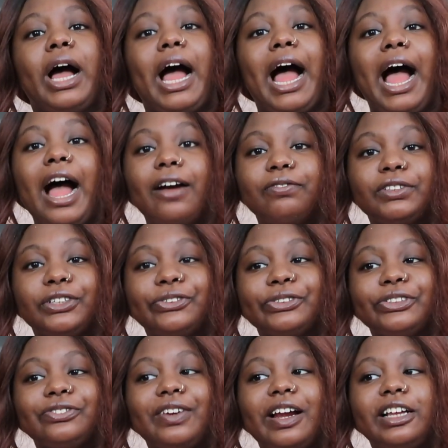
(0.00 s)
have
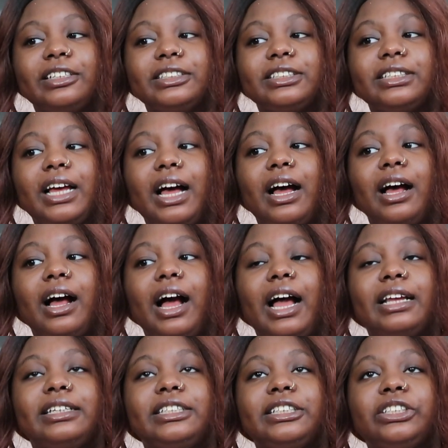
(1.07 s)
those friends,
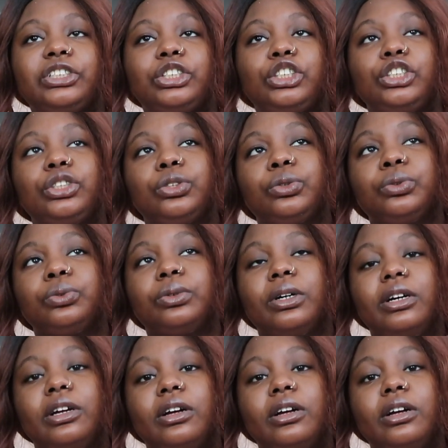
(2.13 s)
I need to